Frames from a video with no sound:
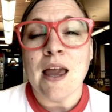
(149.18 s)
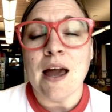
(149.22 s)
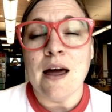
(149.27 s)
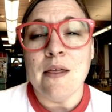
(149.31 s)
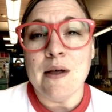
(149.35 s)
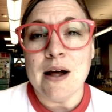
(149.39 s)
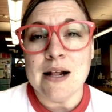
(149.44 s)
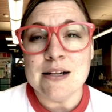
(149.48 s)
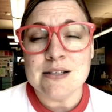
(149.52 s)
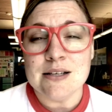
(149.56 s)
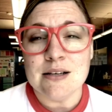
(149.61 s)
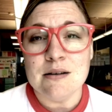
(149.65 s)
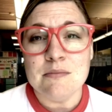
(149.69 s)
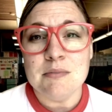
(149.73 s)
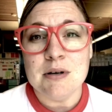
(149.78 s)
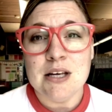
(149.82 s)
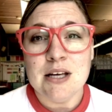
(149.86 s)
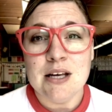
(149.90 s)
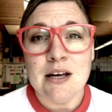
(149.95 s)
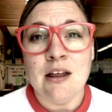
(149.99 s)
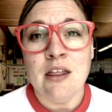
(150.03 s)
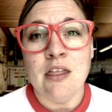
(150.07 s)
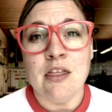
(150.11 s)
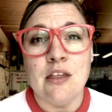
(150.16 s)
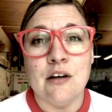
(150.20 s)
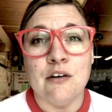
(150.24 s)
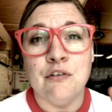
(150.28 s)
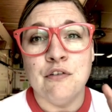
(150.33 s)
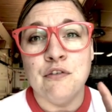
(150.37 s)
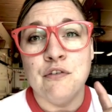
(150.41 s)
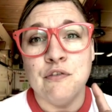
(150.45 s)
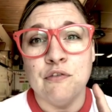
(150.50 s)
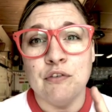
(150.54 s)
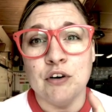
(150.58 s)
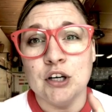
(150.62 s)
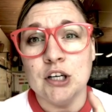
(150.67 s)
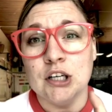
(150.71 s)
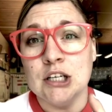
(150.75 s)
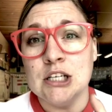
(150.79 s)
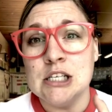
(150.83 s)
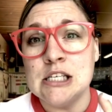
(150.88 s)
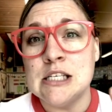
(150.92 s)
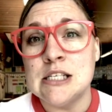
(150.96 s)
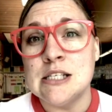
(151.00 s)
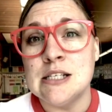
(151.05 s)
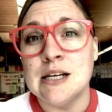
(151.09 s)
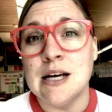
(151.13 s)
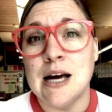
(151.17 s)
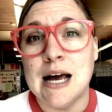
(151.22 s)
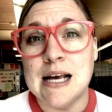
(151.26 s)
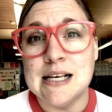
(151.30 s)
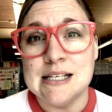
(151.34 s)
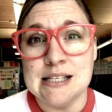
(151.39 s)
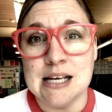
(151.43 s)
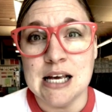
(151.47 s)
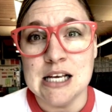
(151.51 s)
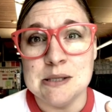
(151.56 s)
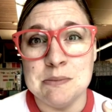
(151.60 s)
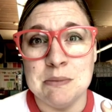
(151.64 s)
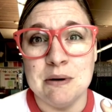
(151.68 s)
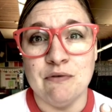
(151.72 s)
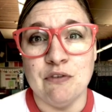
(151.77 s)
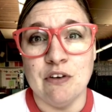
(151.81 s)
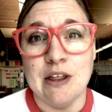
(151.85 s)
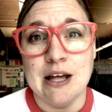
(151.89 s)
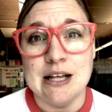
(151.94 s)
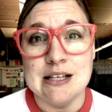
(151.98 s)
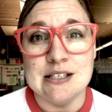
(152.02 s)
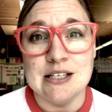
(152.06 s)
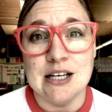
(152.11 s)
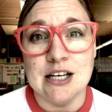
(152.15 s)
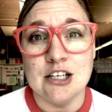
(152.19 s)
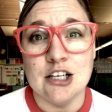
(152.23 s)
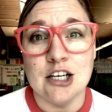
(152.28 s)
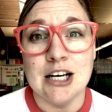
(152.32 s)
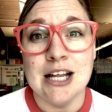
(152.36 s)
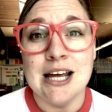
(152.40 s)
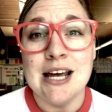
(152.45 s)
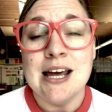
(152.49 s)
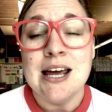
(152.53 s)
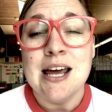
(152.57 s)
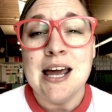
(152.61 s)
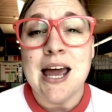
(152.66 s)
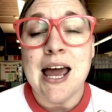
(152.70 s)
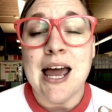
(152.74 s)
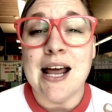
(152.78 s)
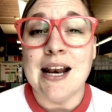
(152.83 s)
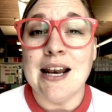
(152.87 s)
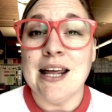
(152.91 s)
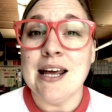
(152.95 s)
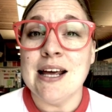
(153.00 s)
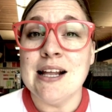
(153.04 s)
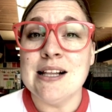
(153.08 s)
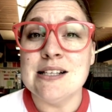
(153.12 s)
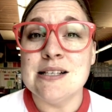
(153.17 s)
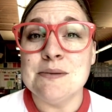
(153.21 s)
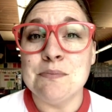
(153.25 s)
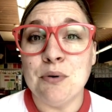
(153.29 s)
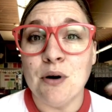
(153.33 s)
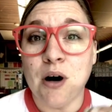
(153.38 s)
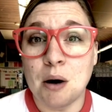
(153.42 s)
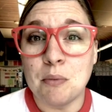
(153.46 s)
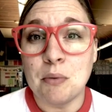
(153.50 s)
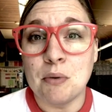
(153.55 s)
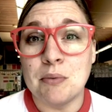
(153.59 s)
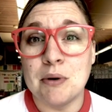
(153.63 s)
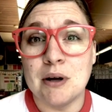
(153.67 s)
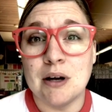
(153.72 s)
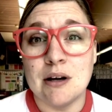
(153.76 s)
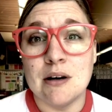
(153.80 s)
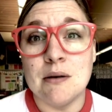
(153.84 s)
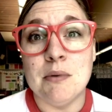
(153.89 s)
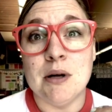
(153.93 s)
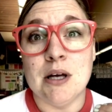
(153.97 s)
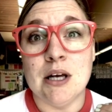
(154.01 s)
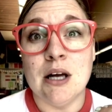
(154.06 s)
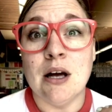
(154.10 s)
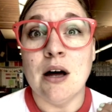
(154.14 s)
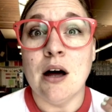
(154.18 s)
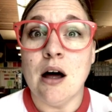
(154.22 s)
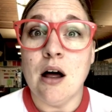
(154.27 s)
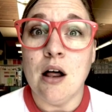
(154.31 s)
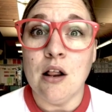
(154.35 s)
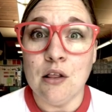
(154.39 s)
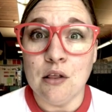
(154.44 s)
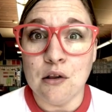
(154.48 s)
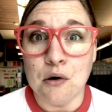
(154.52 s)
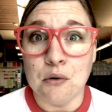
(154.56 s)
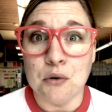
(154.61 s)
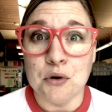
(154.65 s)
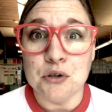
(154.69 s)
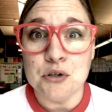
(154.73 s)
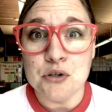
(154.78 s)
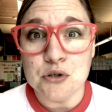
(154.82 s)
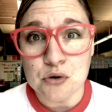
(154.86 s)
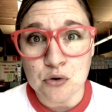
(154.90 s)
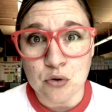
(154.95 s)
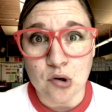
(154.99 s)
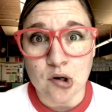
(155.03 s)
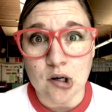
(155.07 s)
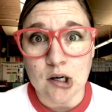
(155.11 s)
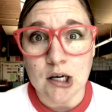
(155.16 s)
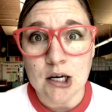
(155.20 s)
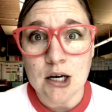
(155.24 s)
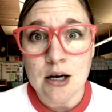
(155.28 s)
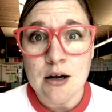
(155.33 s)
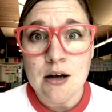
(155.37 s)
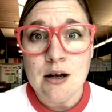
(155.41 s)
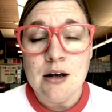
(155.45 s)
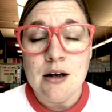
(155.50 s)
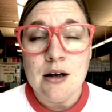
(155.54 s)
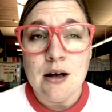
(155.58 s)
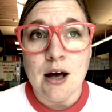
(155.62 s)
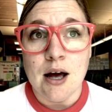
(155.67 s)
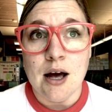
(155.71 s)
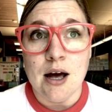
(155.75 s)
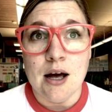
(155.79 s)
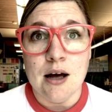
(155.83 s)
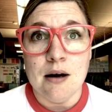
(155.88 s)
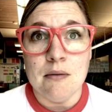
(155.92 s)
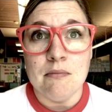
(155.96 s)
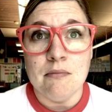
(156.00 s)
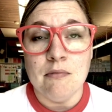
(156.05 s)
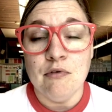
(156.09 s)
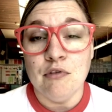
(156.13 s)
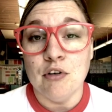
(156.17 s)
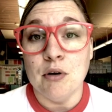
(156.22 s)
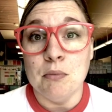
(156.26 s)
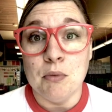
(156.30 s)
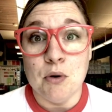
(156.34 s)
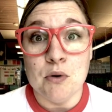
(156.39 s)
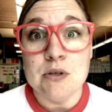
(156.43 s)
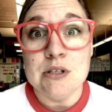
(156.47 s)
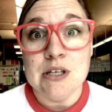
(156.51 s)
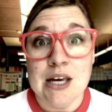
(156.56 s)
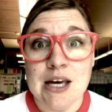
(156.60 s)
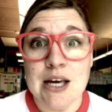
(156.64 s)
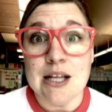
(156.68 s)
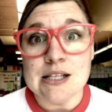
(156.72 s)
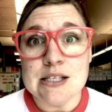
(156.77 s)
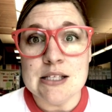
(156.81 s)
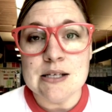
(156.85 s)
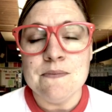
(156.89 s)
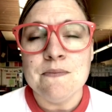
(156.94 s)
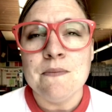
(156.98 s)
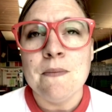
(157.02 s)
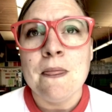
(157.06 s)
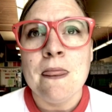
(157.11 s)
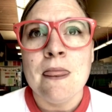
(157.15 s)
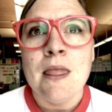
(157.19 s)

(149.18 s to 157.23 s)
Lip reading: and that's going to be the first assessment for that standard. And it's probably going to be a lower score for most kids.